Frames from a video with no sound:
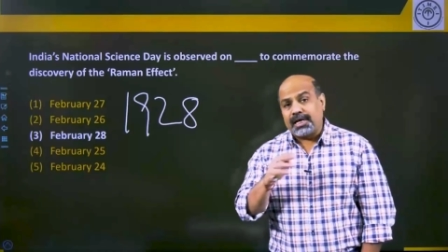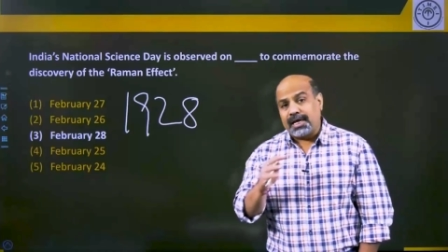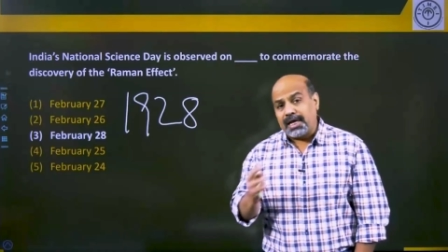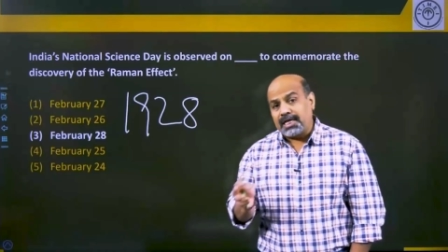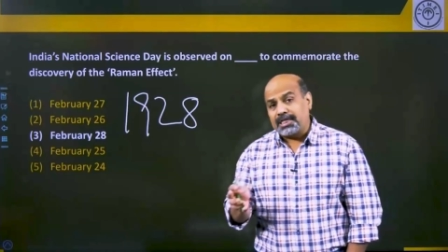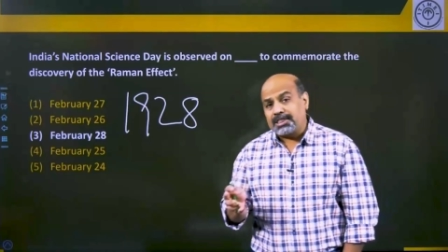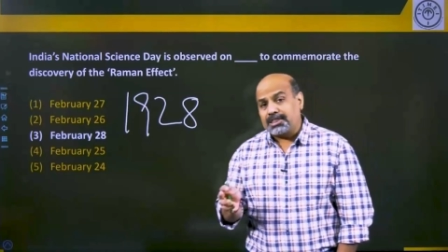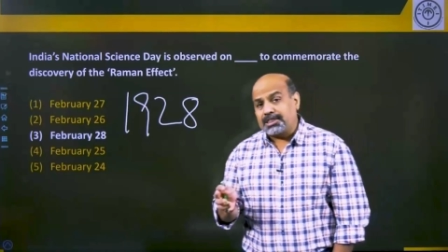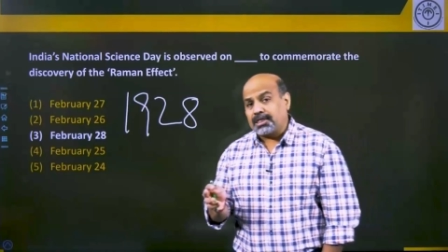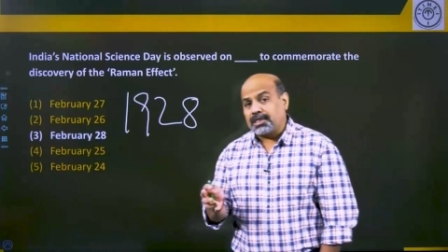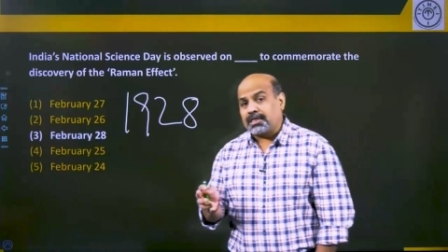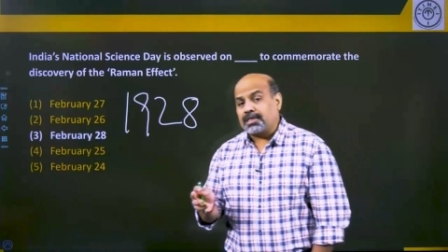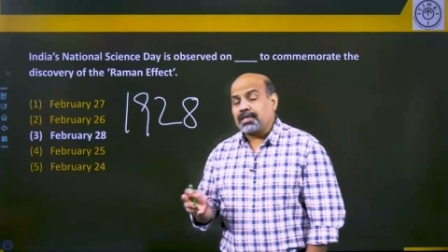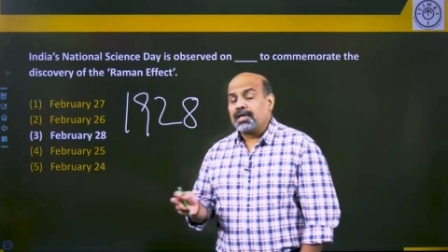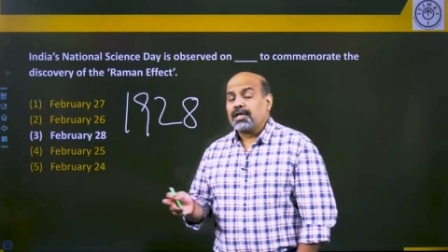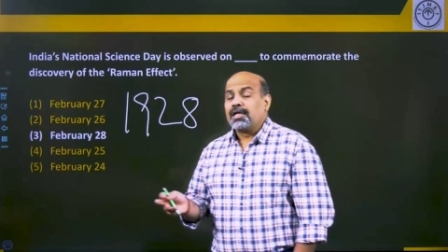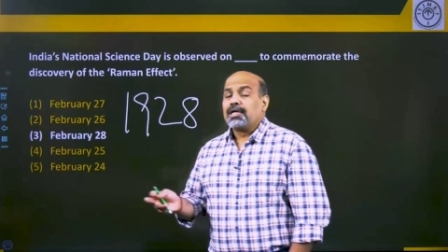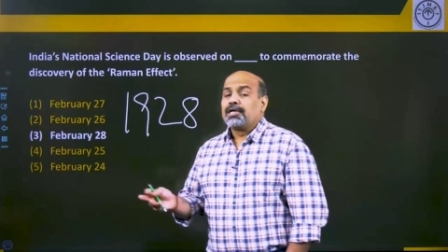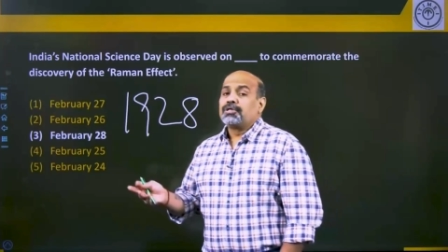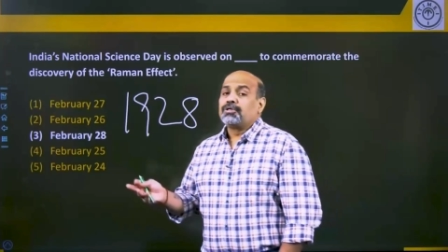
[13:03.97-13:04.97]
Asian
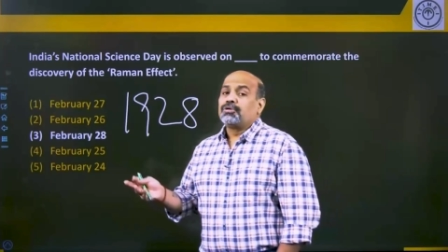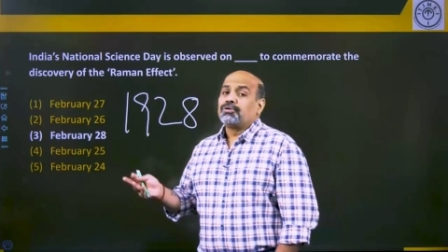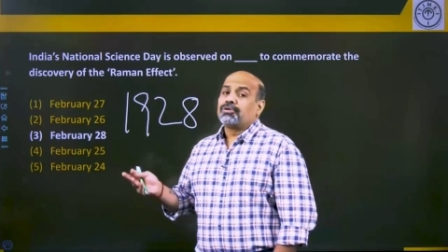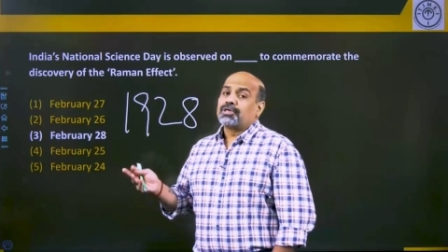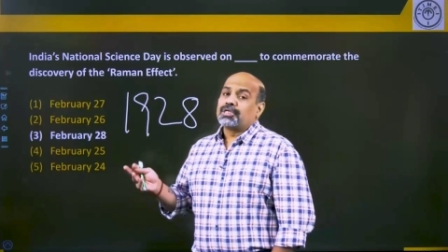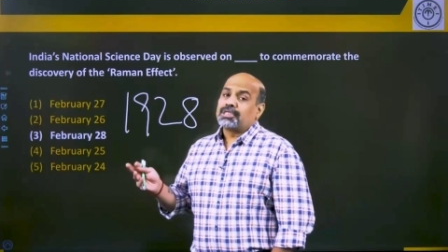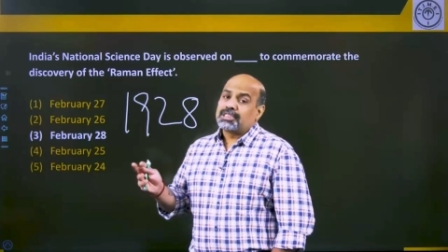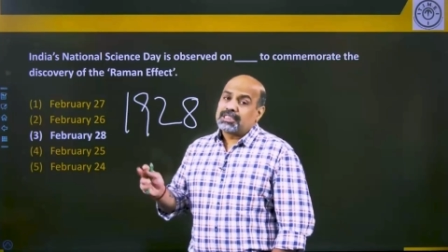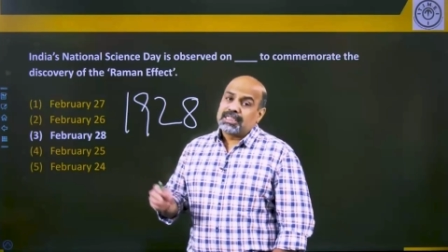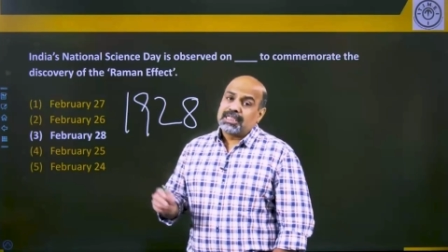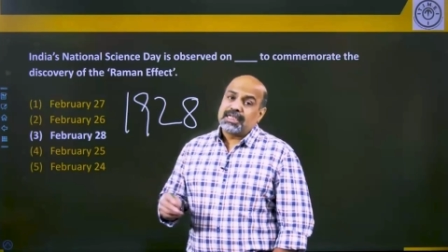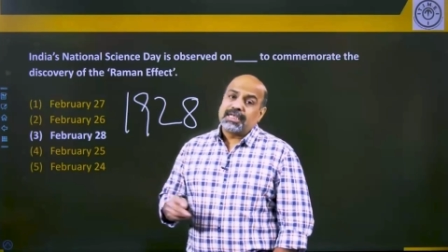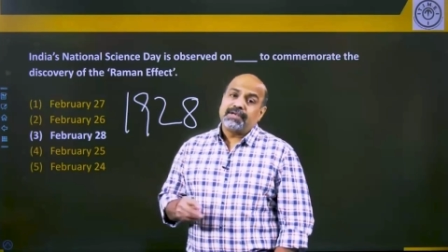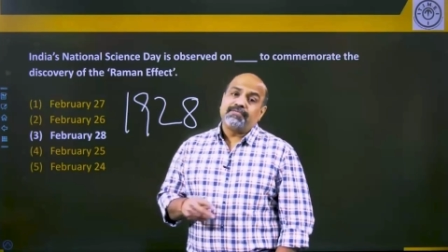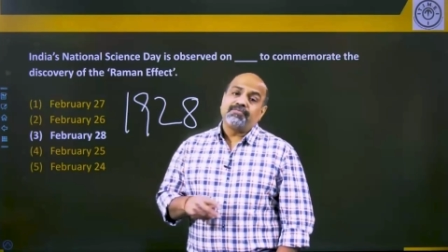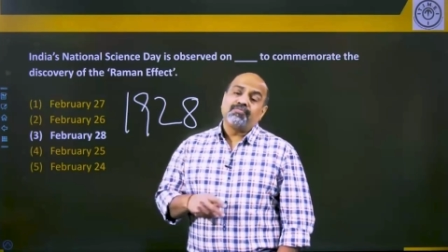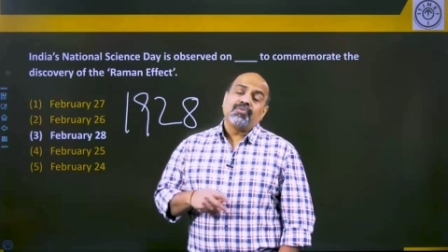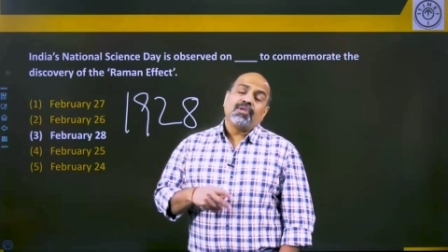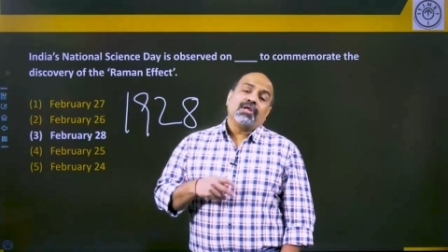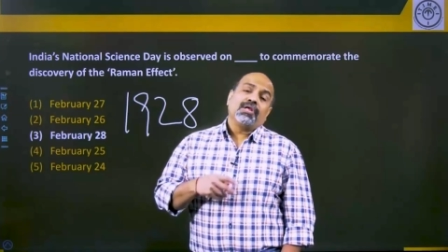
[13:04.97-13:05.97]
to
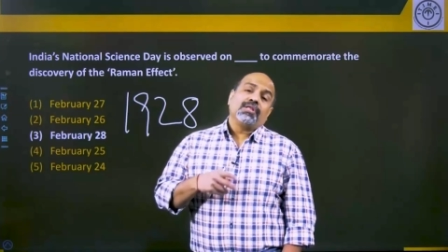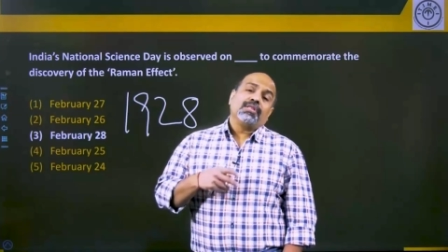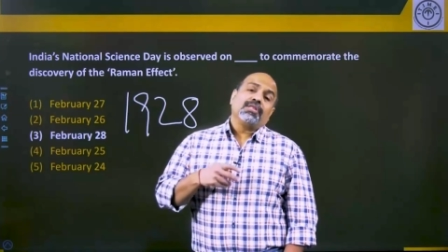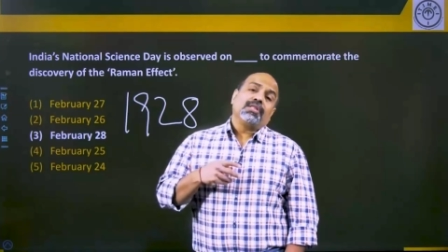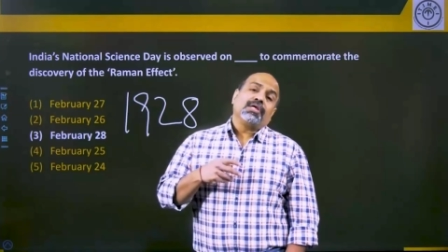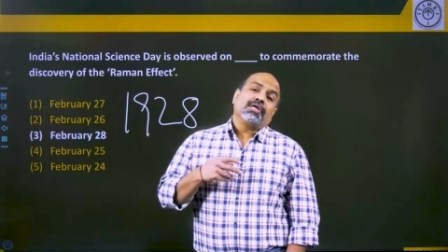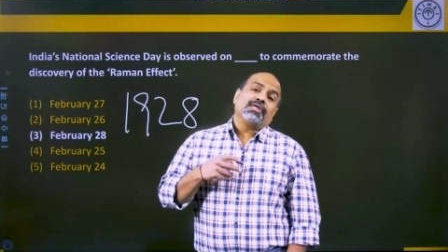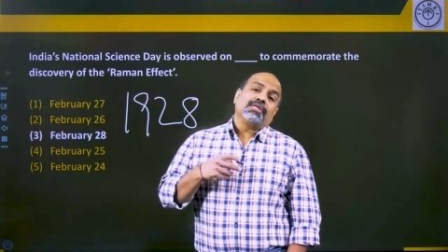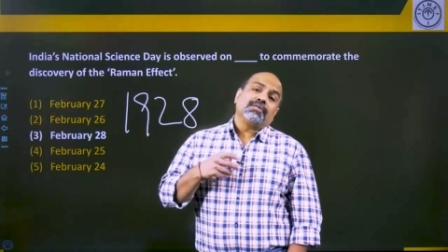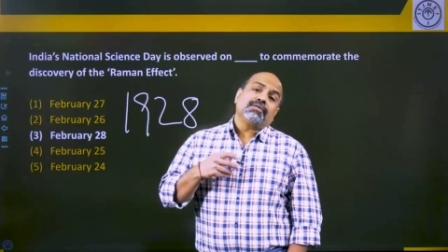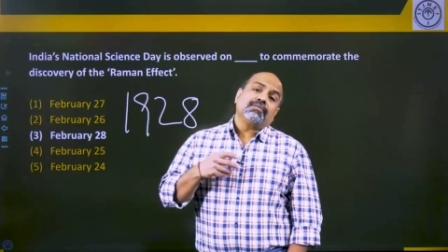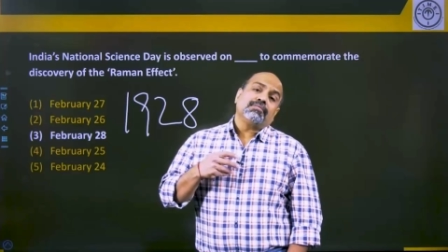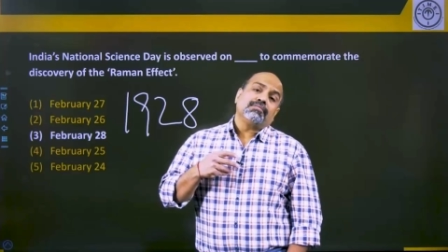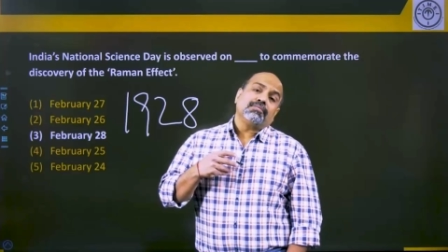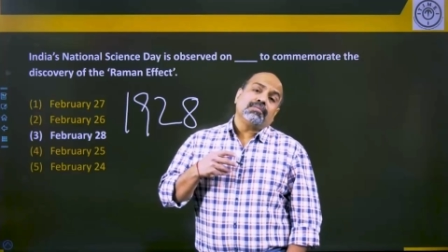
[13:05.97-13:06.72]
receive the,